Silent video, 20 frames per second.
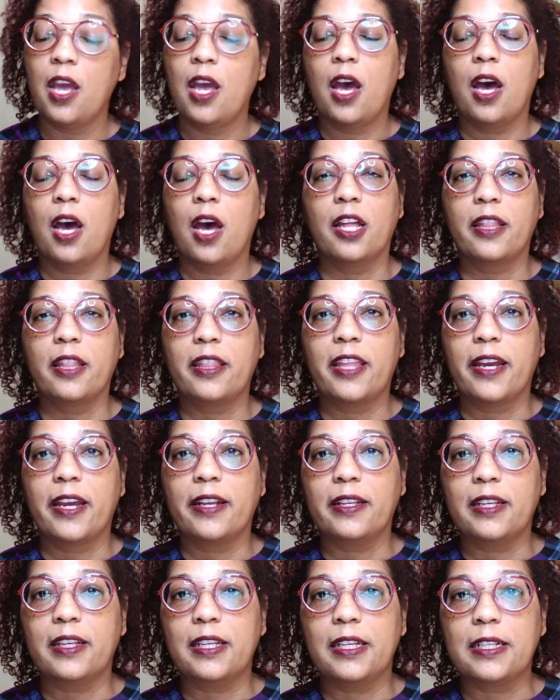That
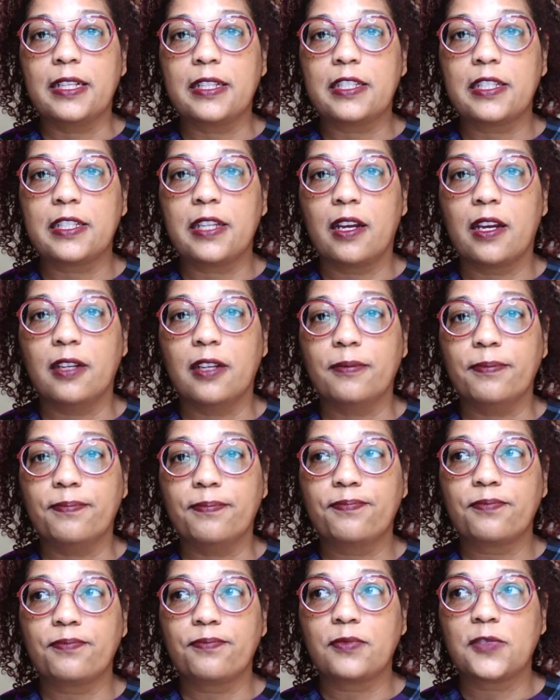it
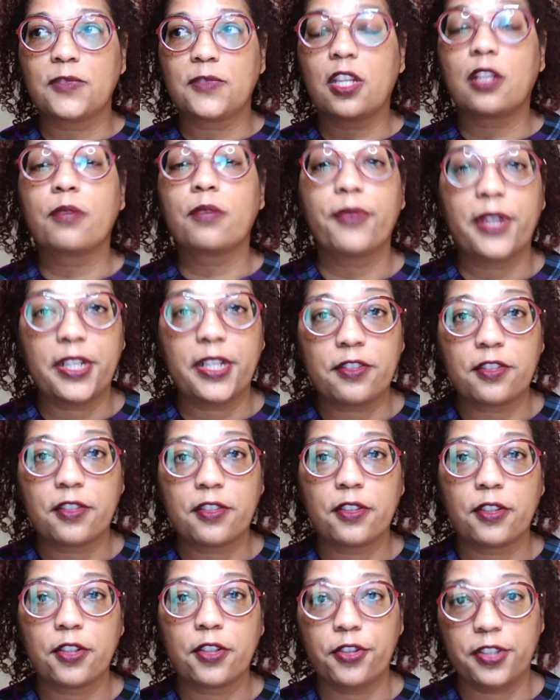celebrates
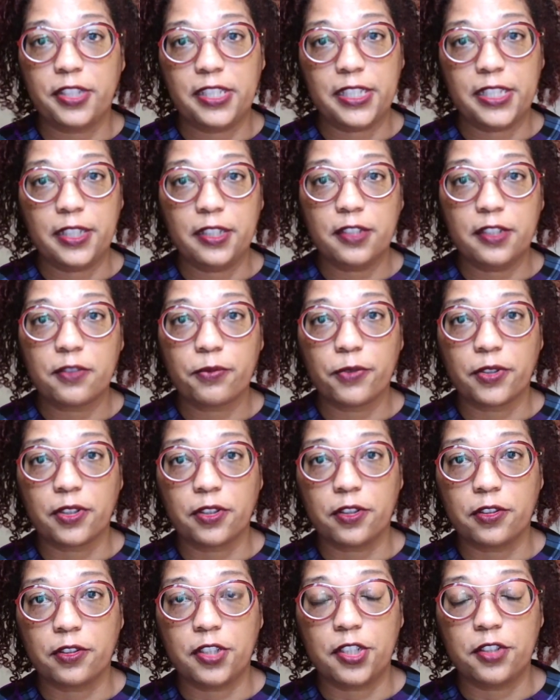good deeds when
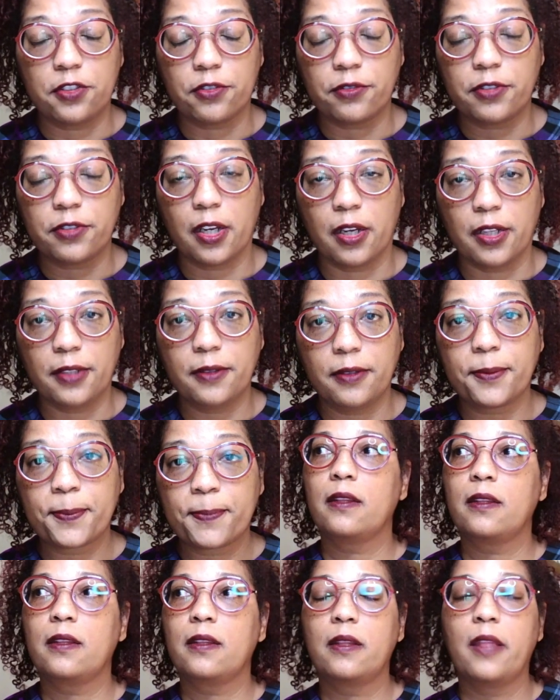good deeds are done.
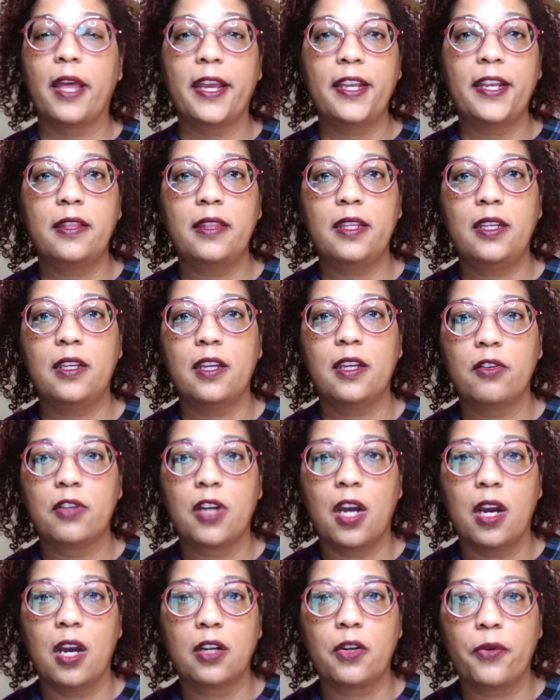Like the
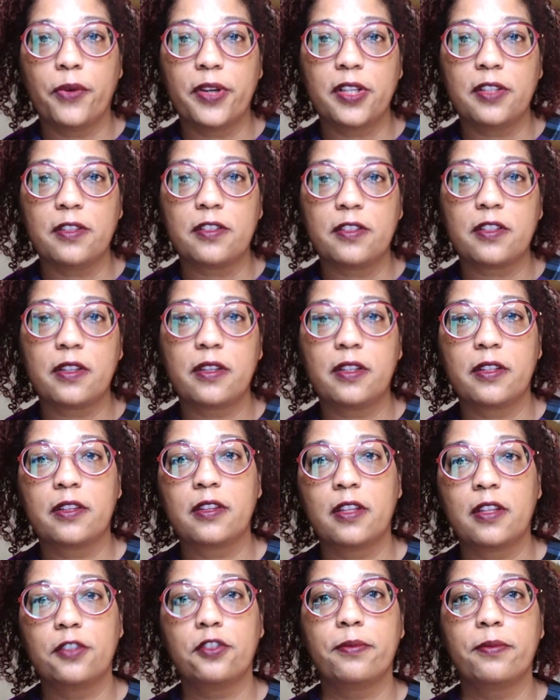Algonquins, the
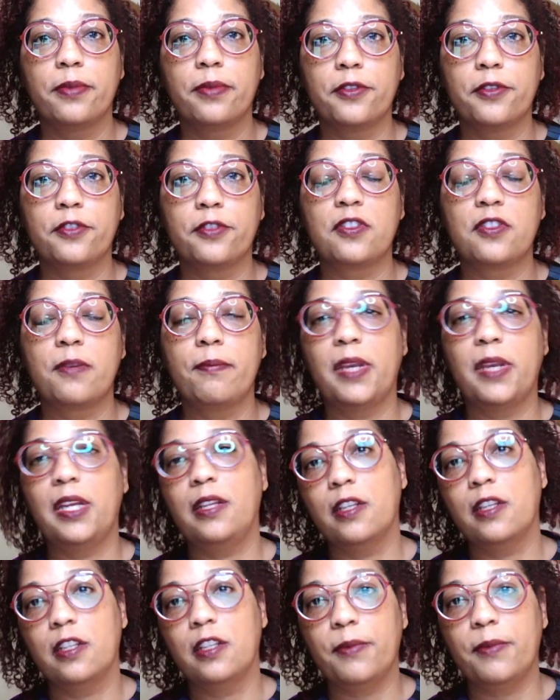Thunderbird's main
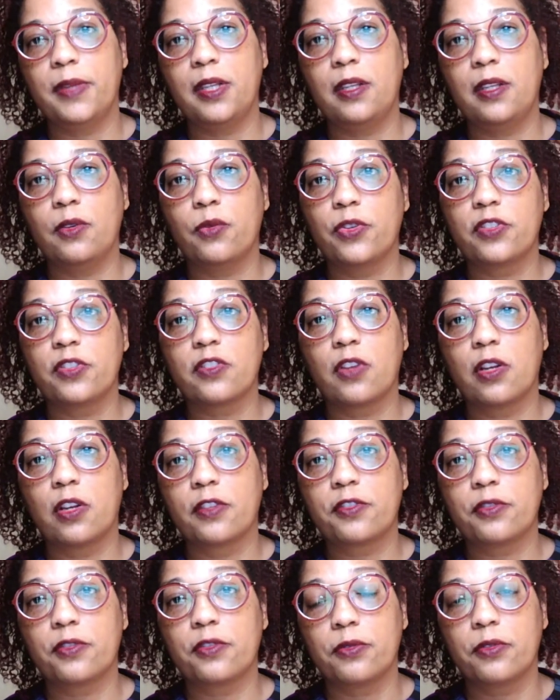enemy was
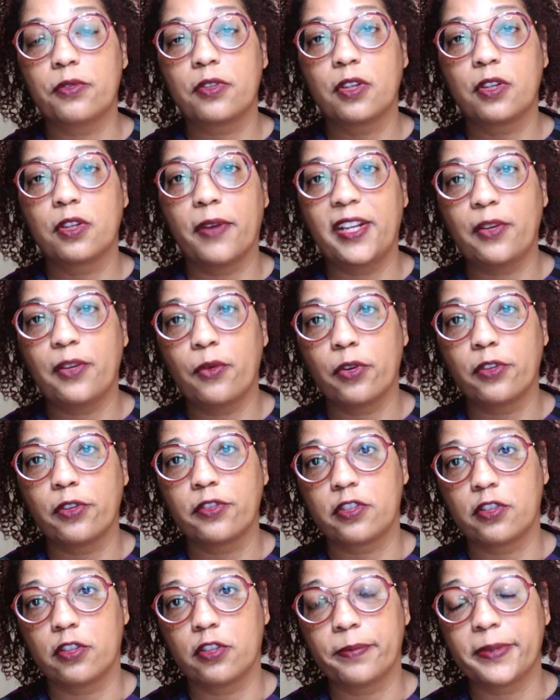also the great horned
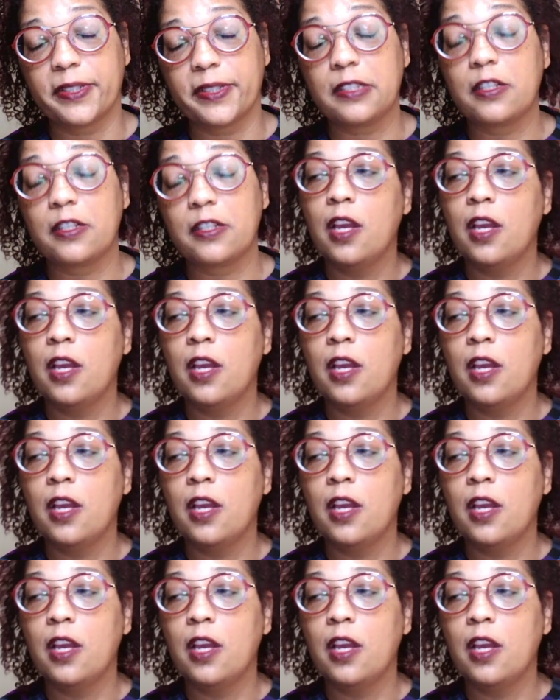serpent.